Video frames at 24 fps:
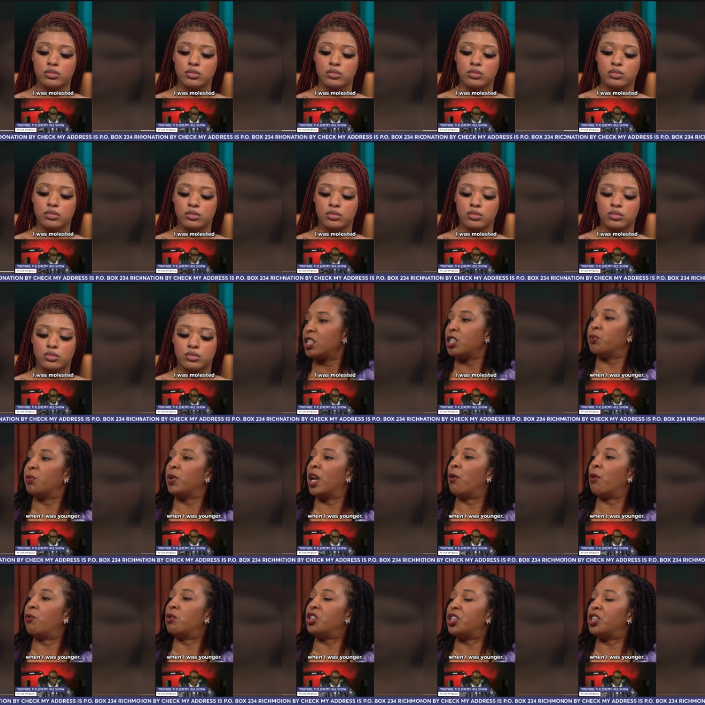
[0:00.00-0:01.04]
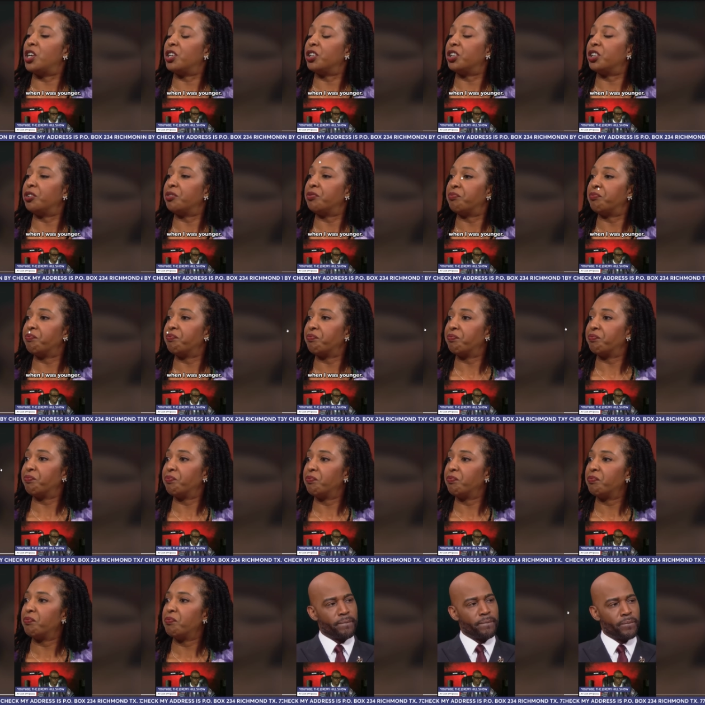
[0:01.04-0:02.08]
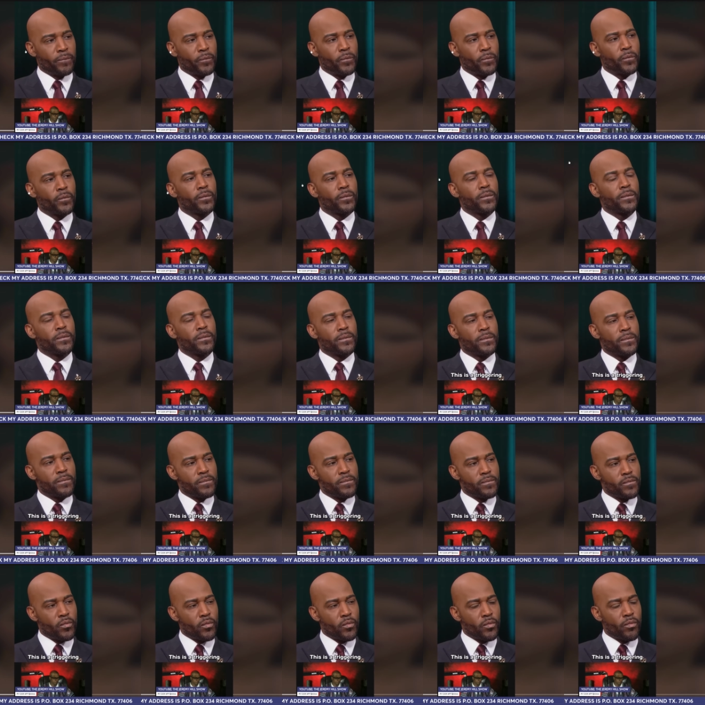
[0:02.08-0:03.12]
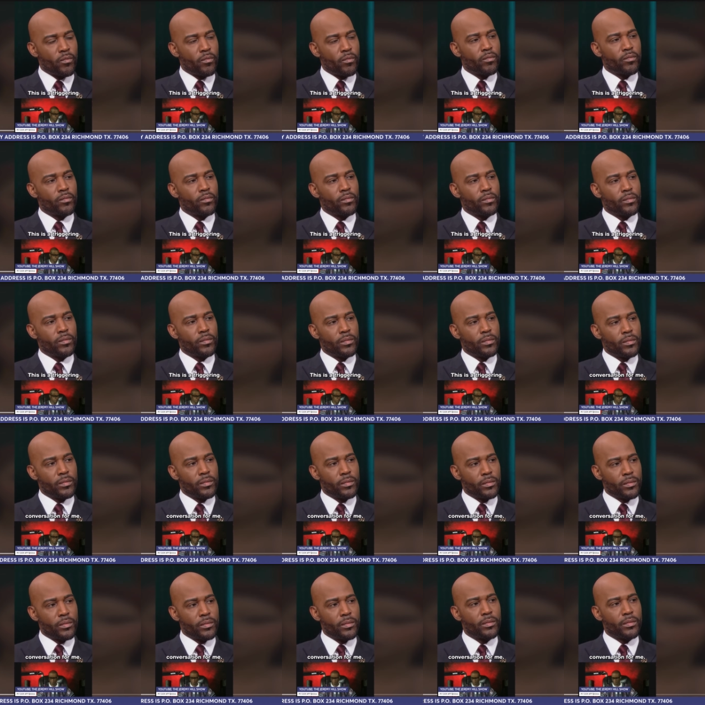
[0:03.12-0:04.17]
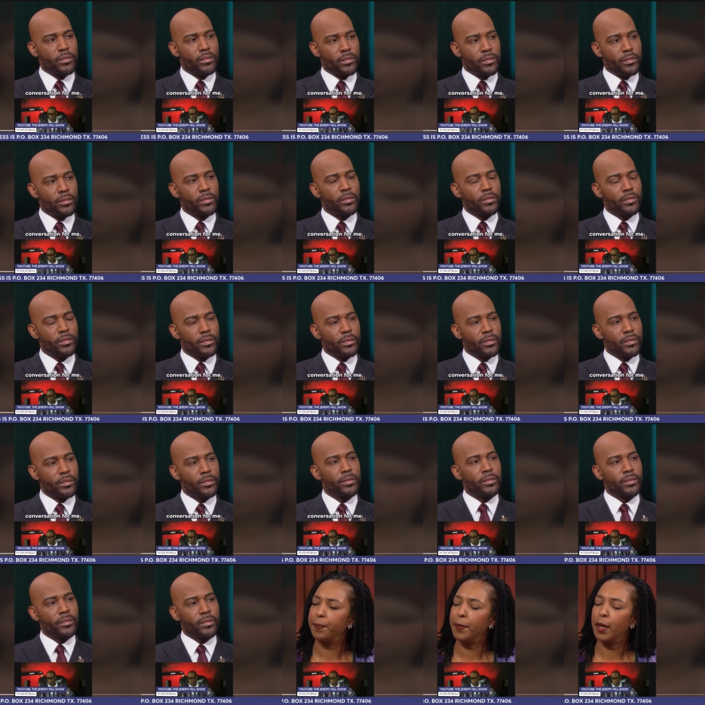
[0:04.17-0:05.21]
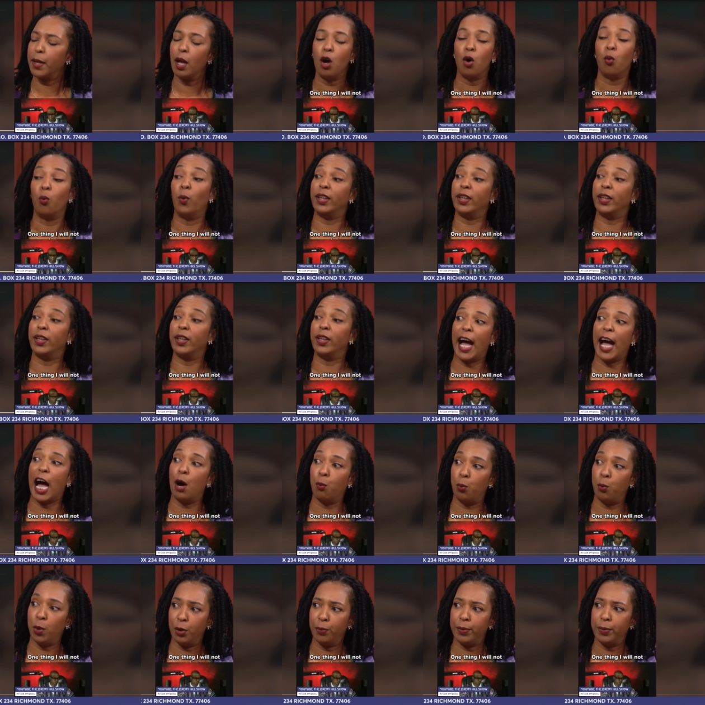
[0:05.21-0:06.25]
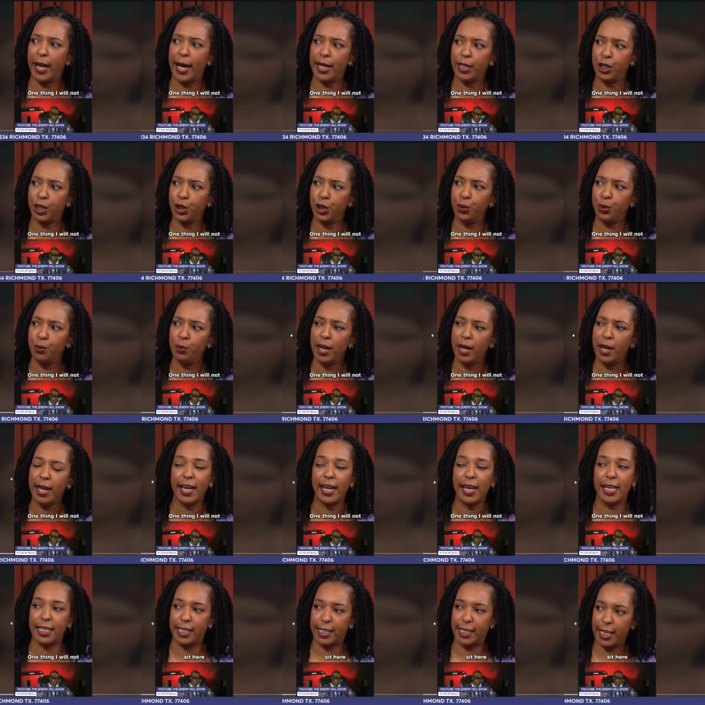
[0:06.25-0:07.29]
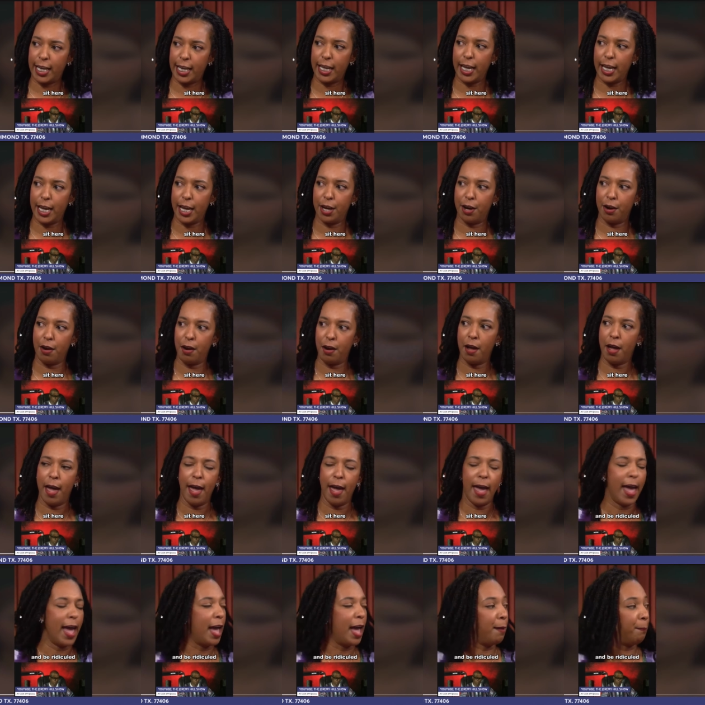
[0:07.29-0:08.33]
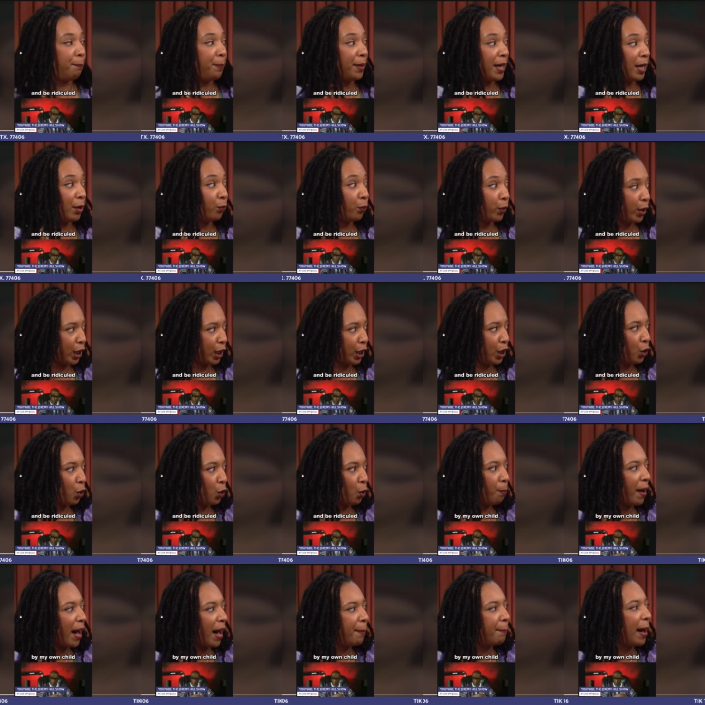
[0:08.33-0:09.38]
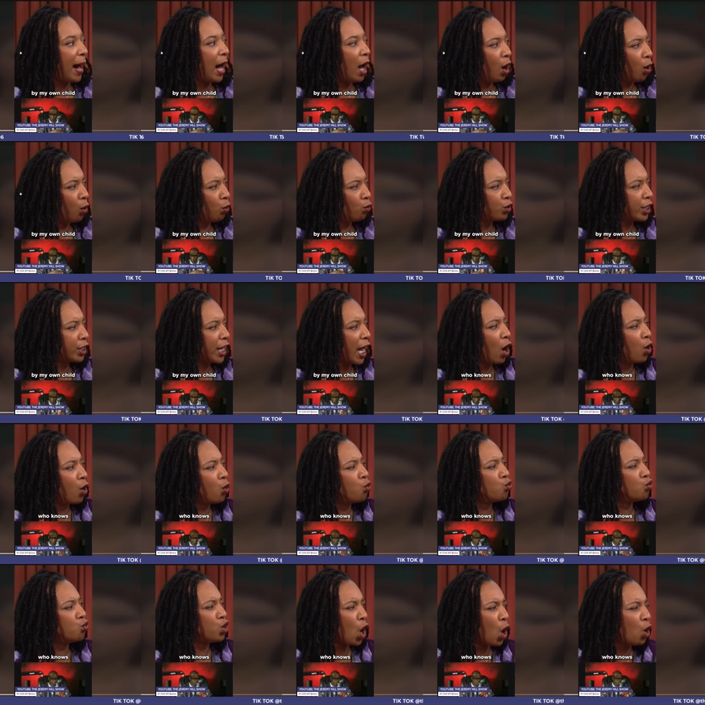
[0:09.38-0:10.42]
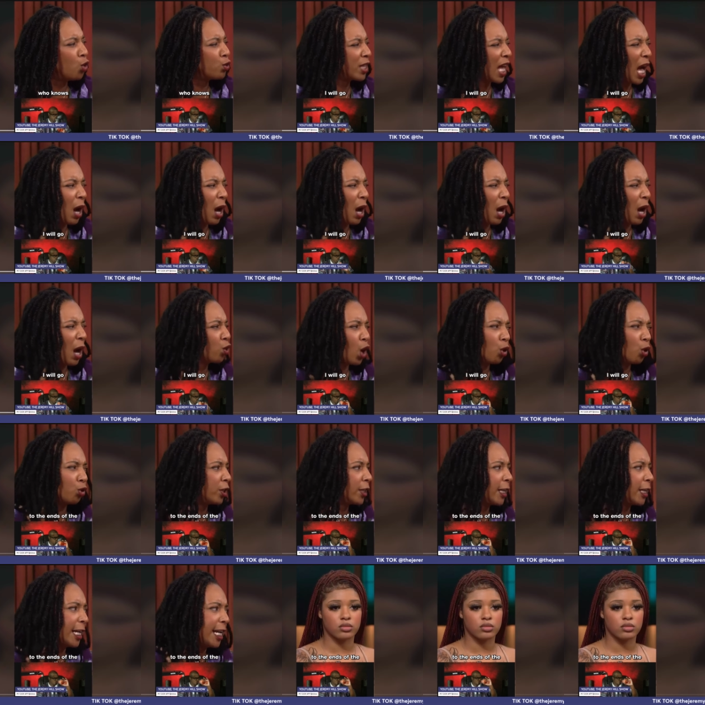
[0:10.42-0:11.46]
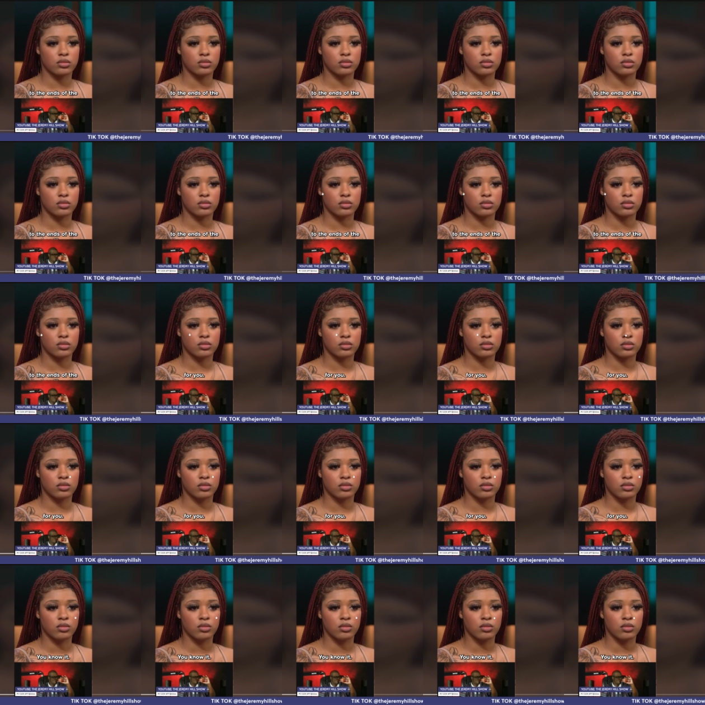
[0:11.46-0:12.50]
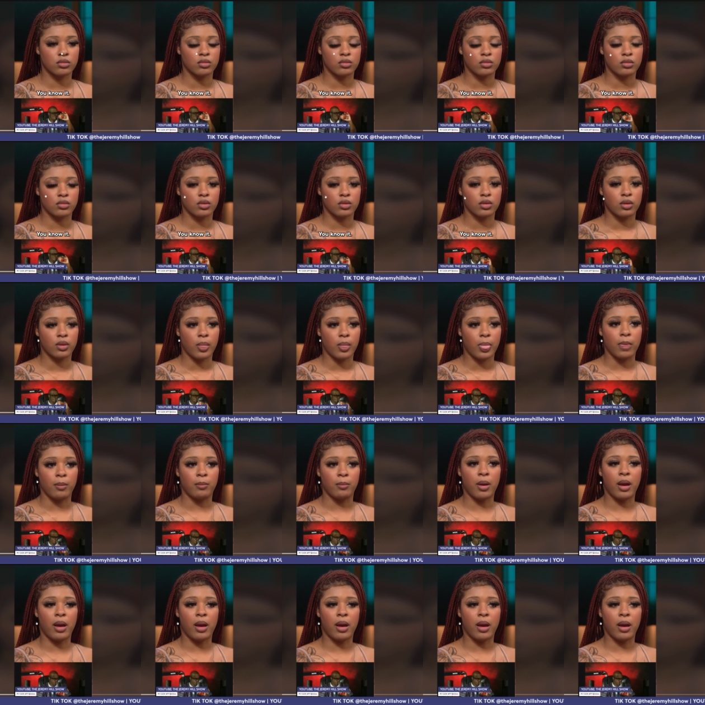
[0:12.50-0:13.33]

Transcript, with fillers: I was molested when I was younger. This is a triggering conversation for me. One thing I will not do is sit here and be ridiculed by my own child who knows I will go to the ends of the earth for you. You know it.